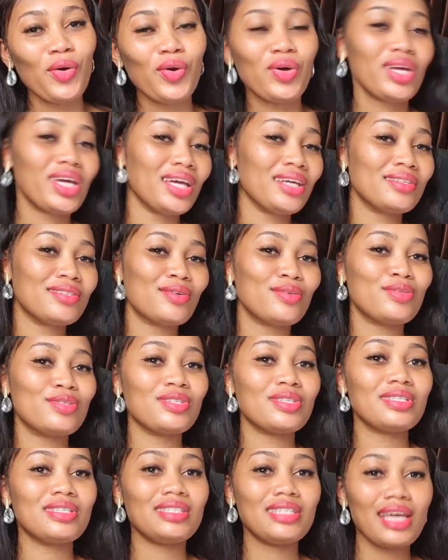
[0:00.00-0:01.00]
Okay, so
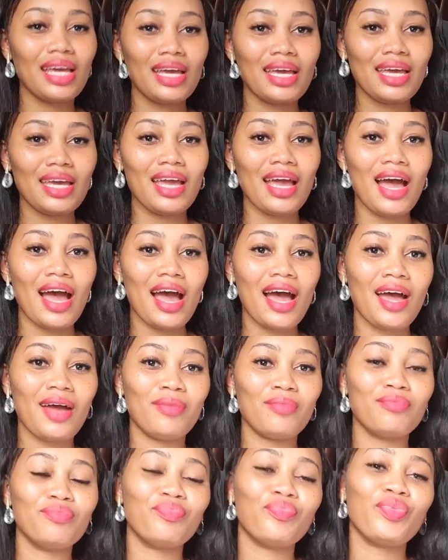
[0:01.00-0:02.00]
today
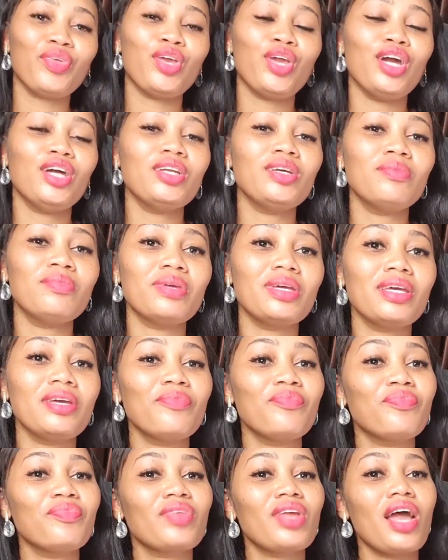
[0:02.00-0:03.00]
I'm going to
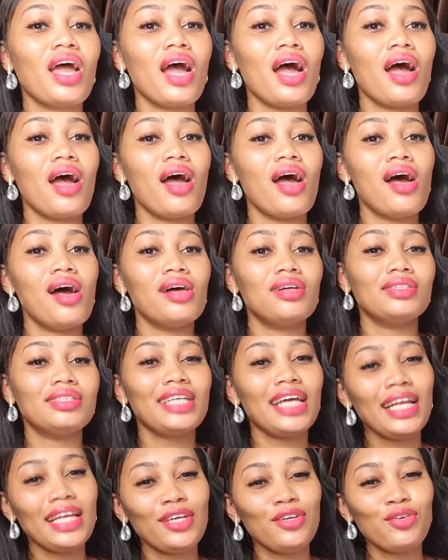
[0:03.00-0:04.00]
be
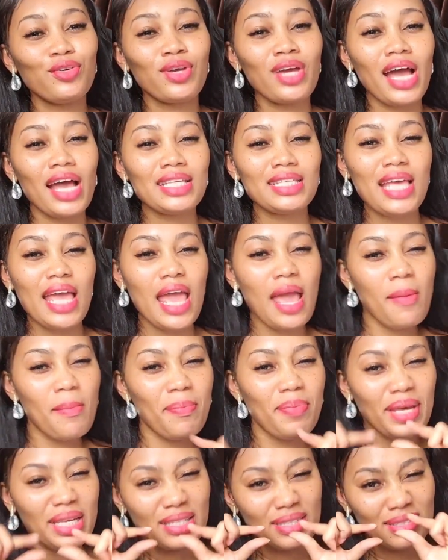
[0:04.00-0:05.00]
telling you guys a
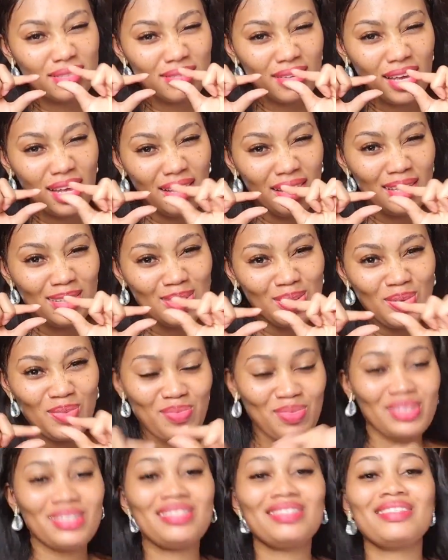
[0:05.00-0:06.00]

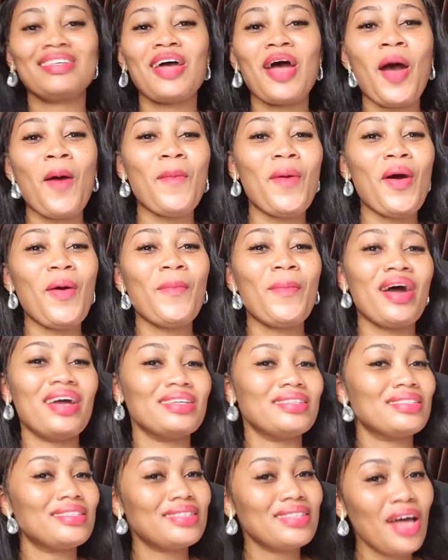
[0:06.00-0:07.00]
little bit about
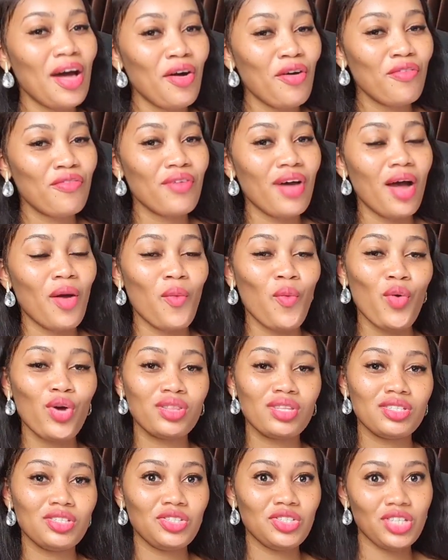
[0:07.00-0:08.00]
myself and
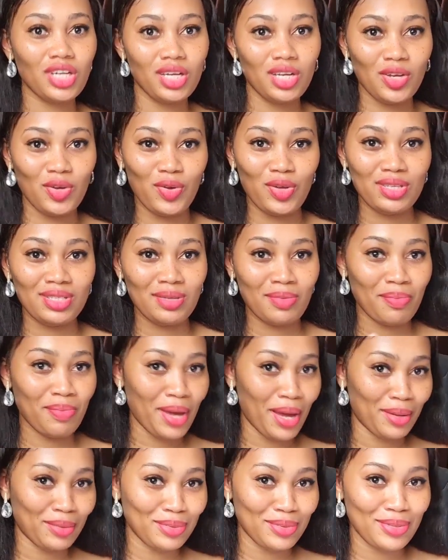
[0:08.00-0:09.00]
what this channel is
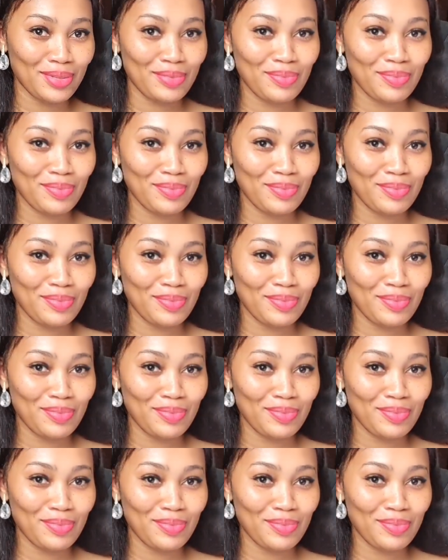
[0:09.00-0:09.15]
about.